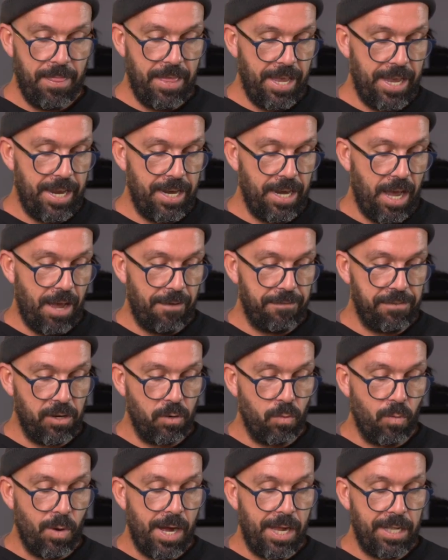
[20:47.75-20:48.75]
then after
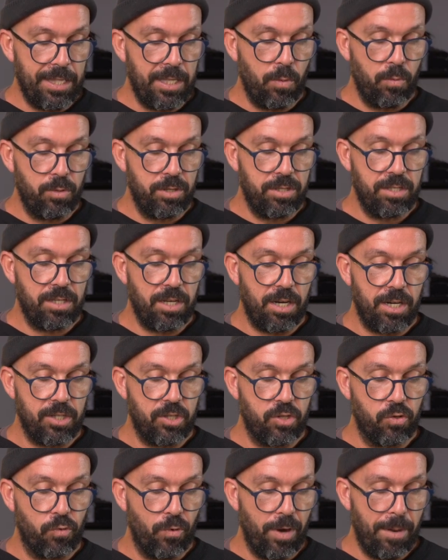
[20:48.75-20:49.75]
a while they would
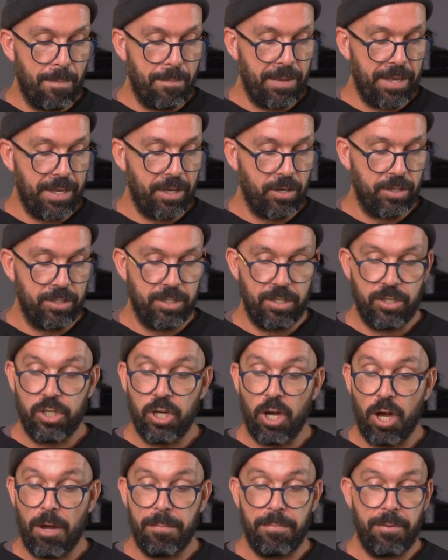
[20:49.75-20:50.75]
start ripping on the
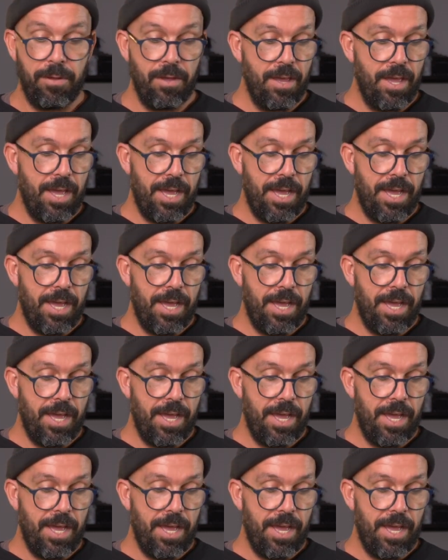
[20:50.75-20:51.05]
top,